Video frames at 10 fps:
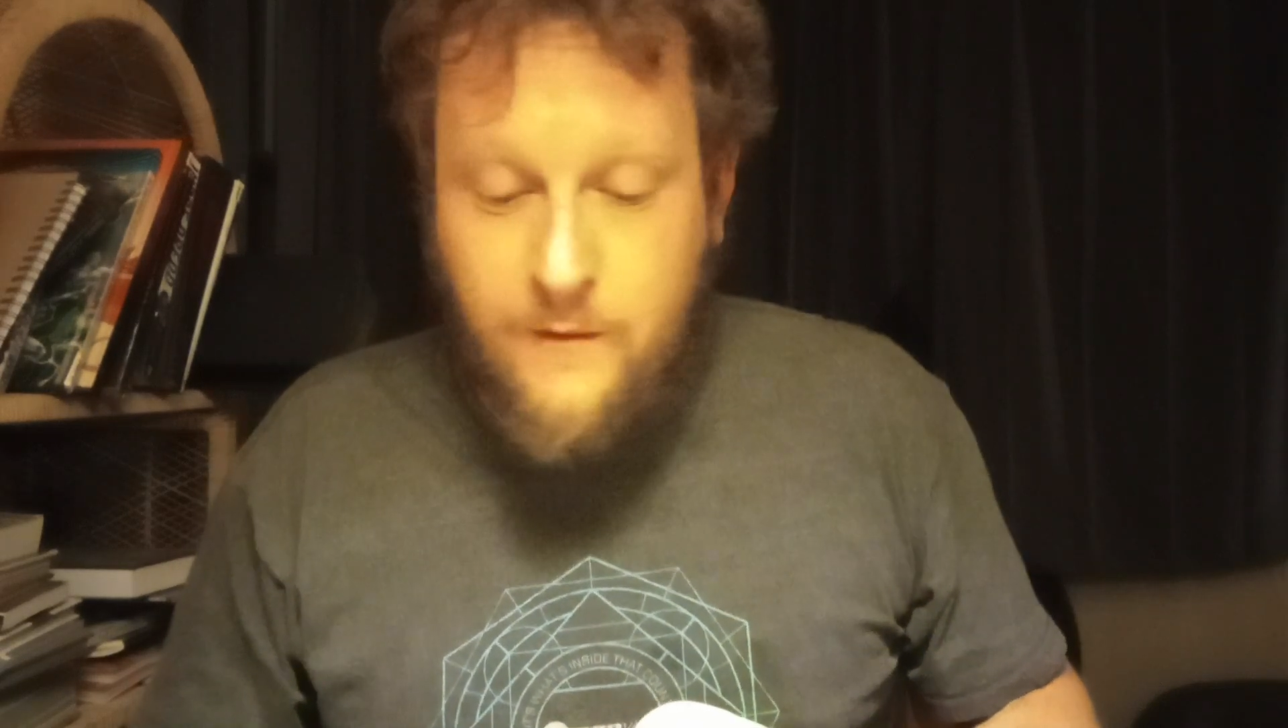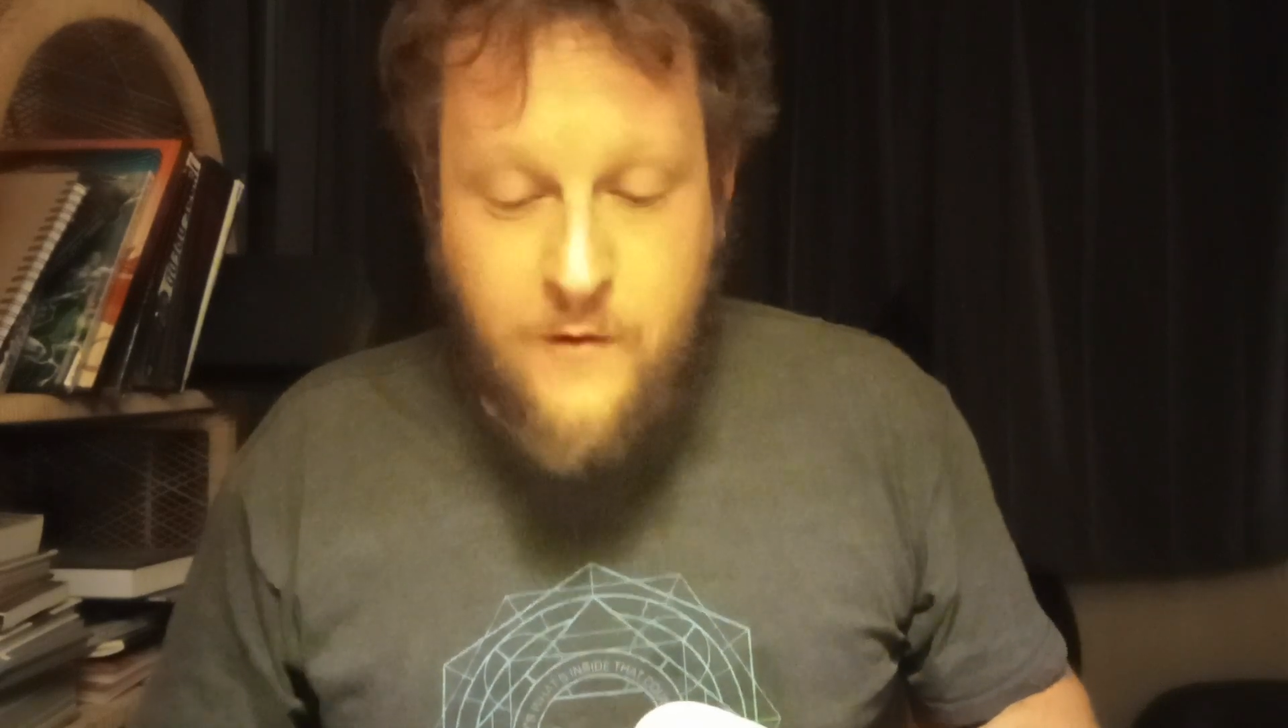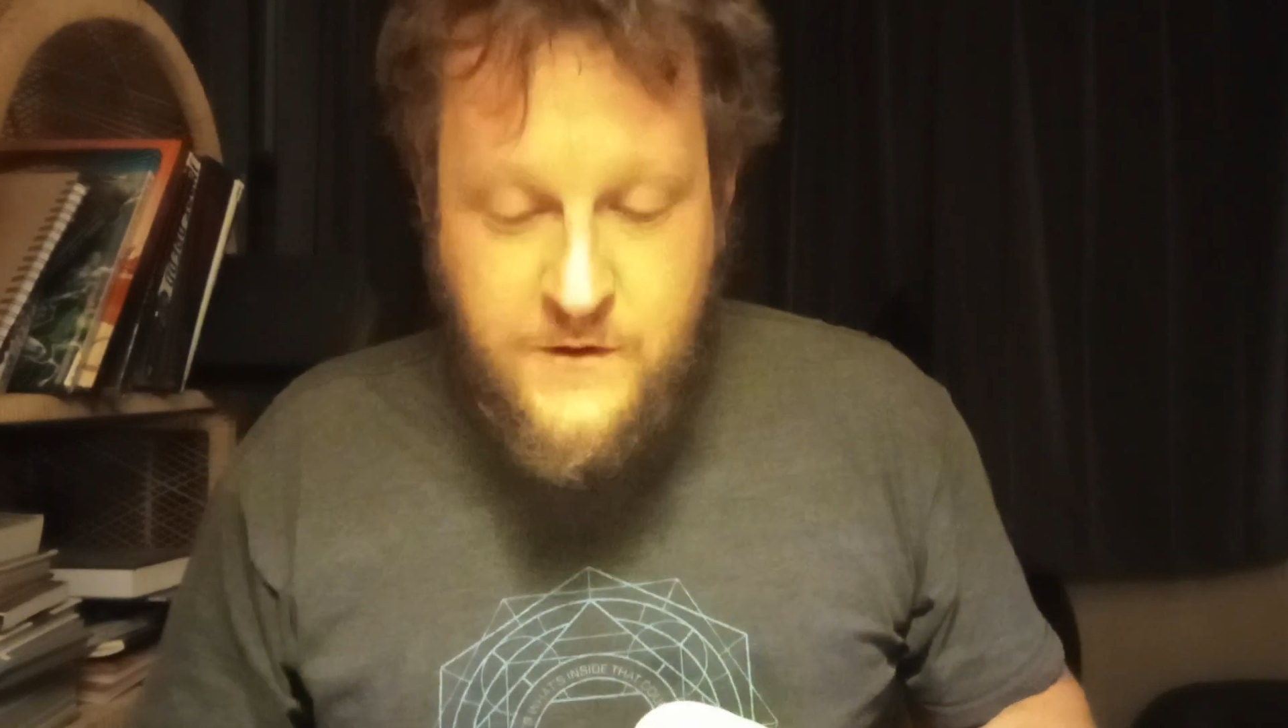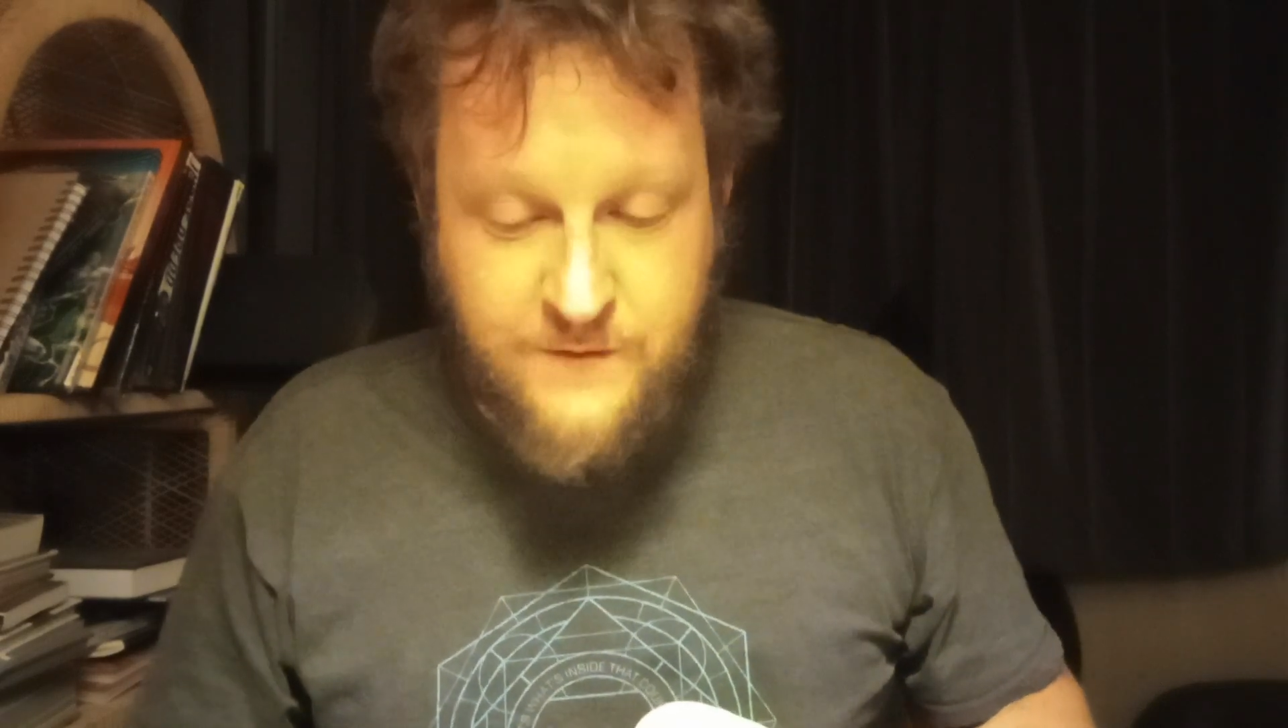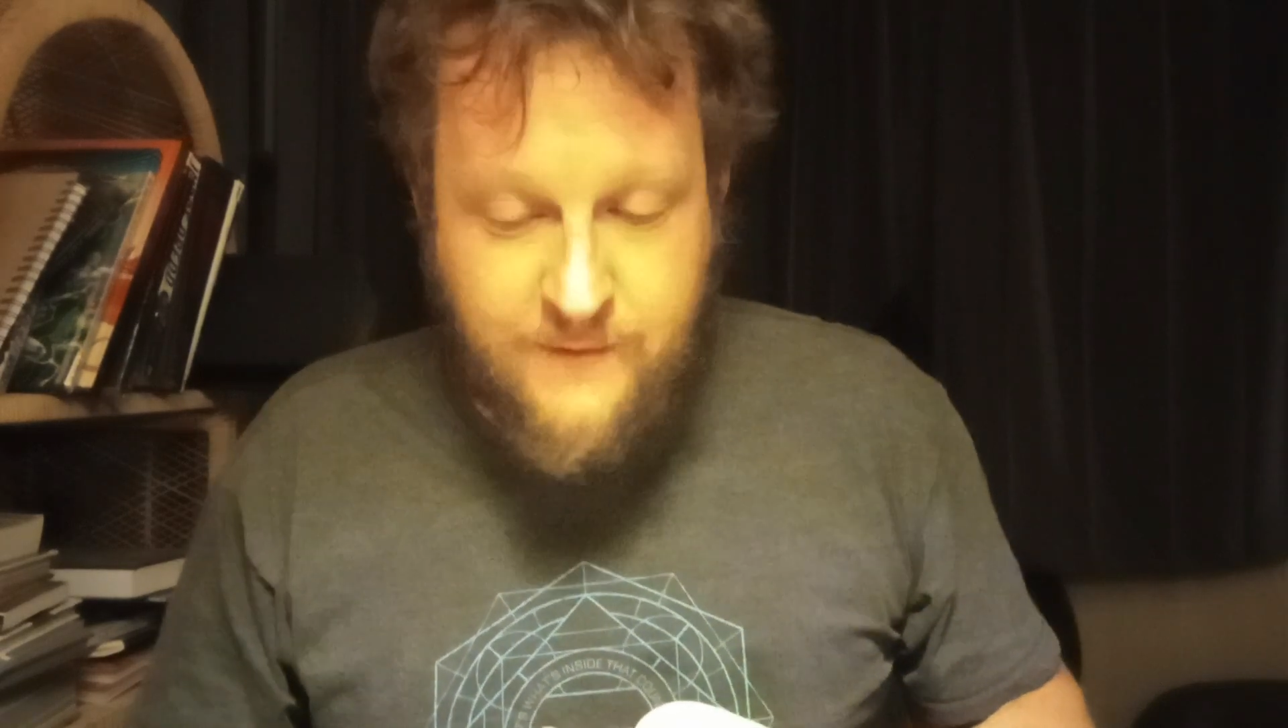
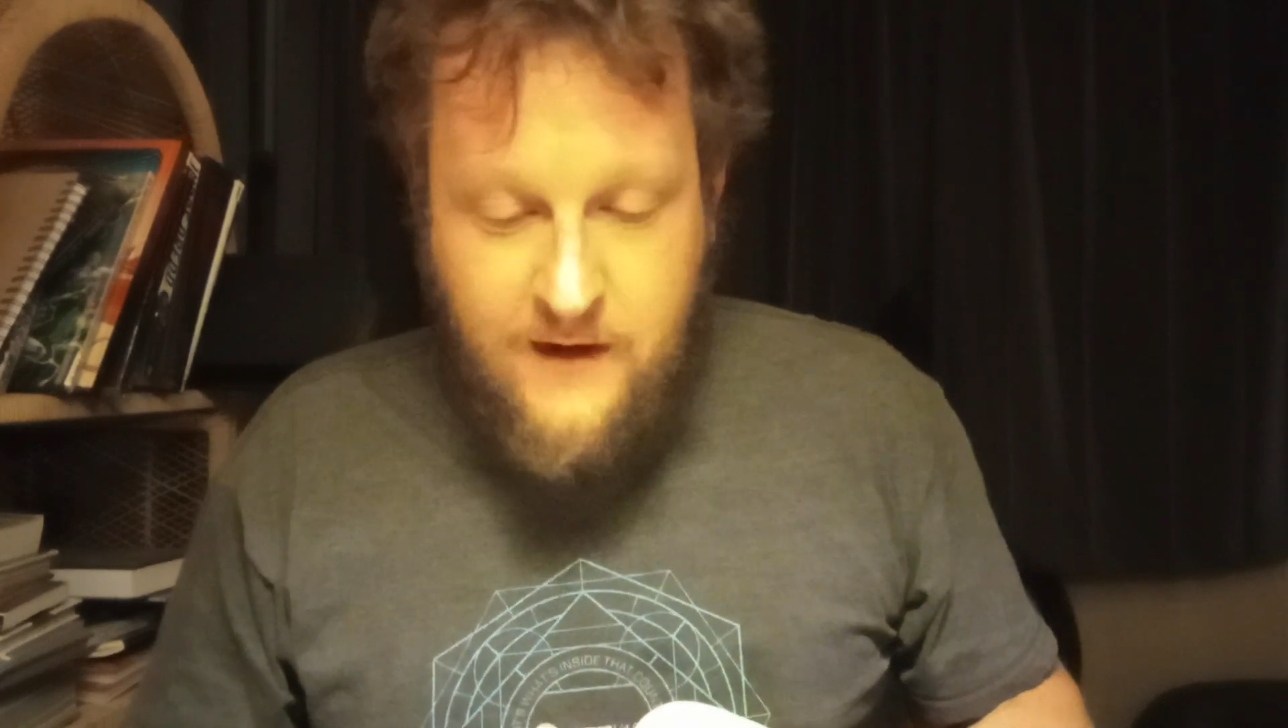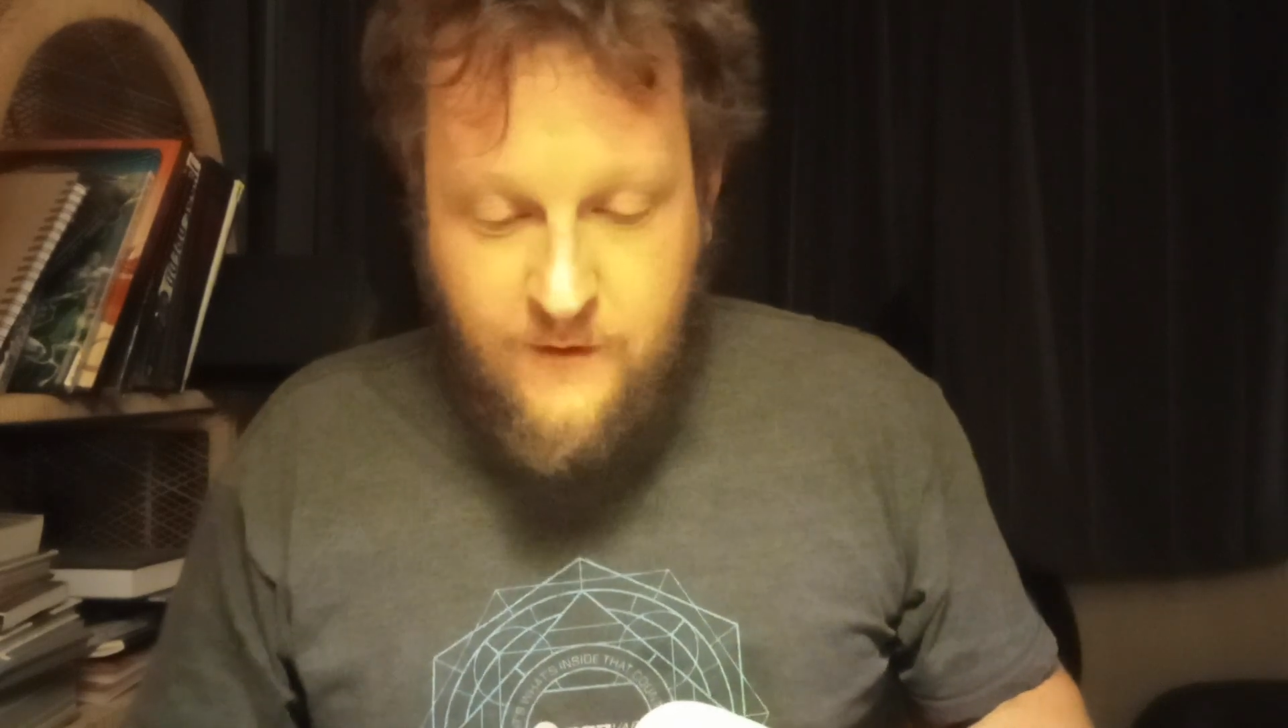opposing bell.